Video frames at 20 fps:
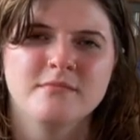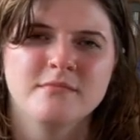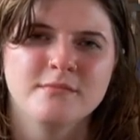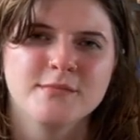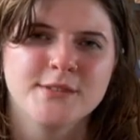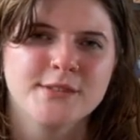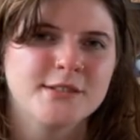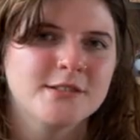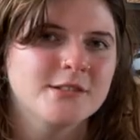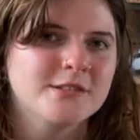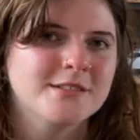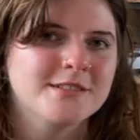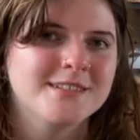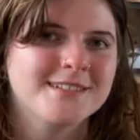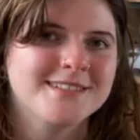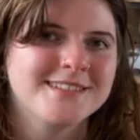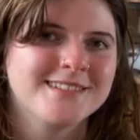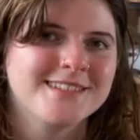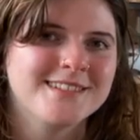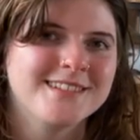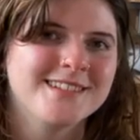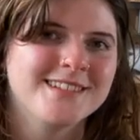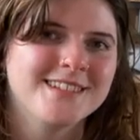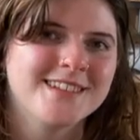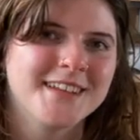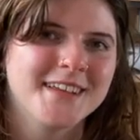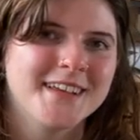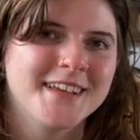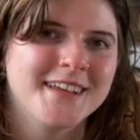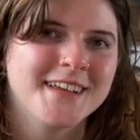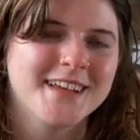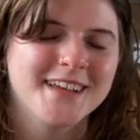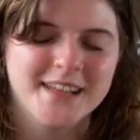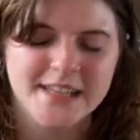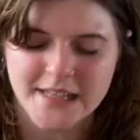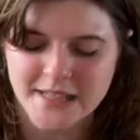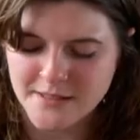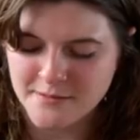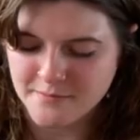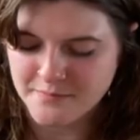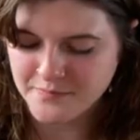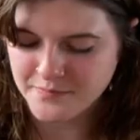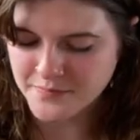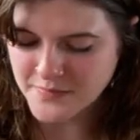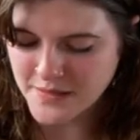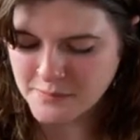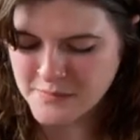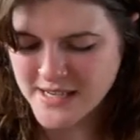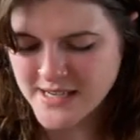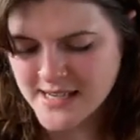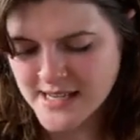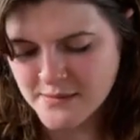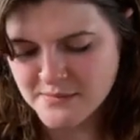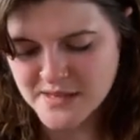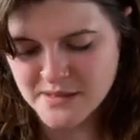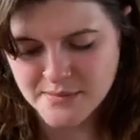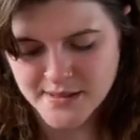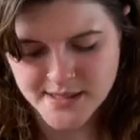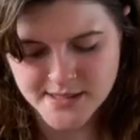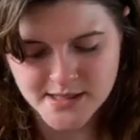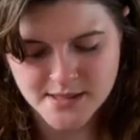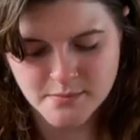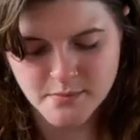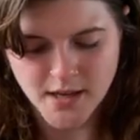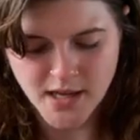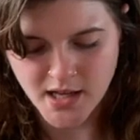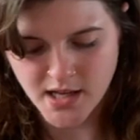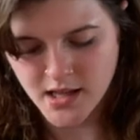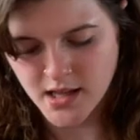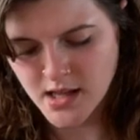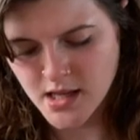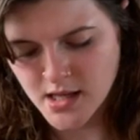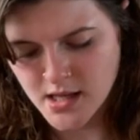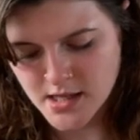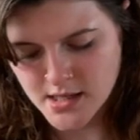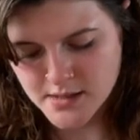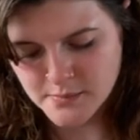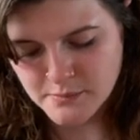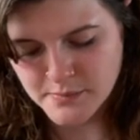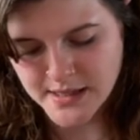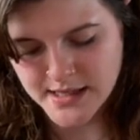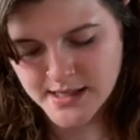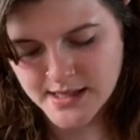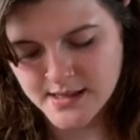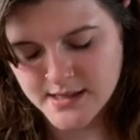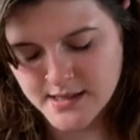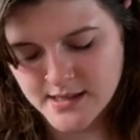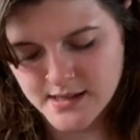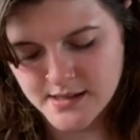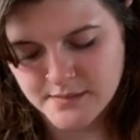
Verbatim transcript: So um, my dad might be a small, but